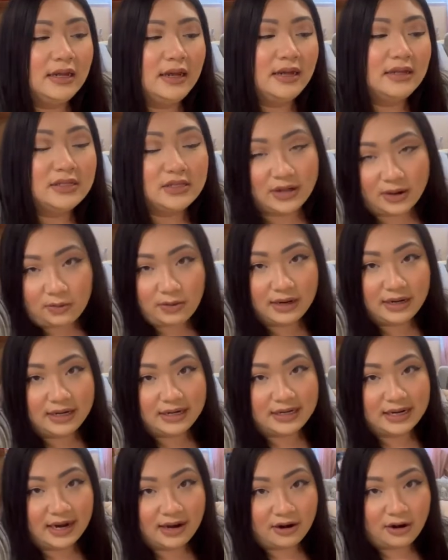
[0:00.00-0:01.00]
So I wanted to
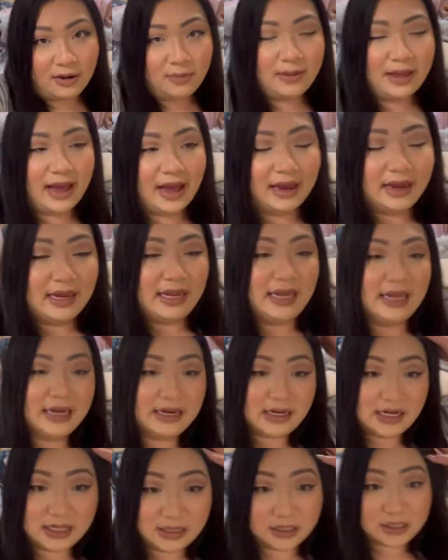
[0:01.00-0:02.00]
dye it all back
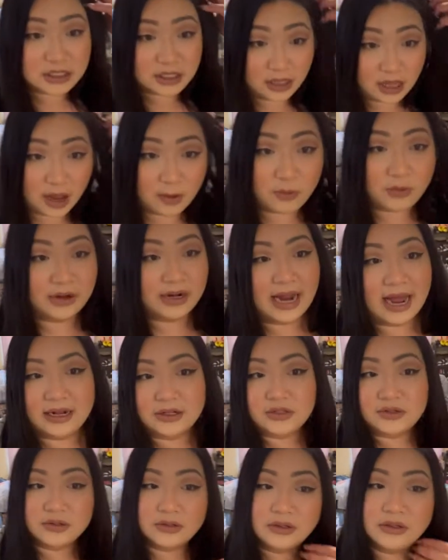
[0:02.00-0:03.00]
and it looks a lot more
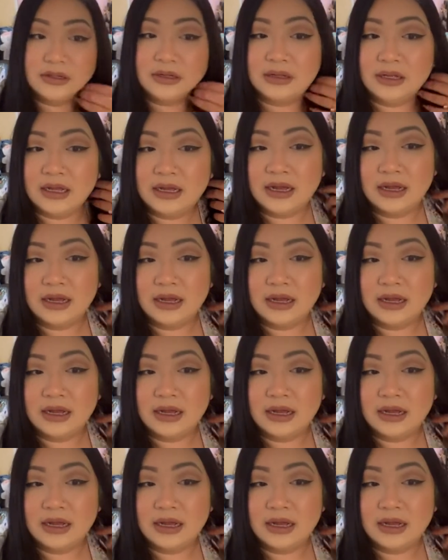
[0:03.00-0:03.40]
natural.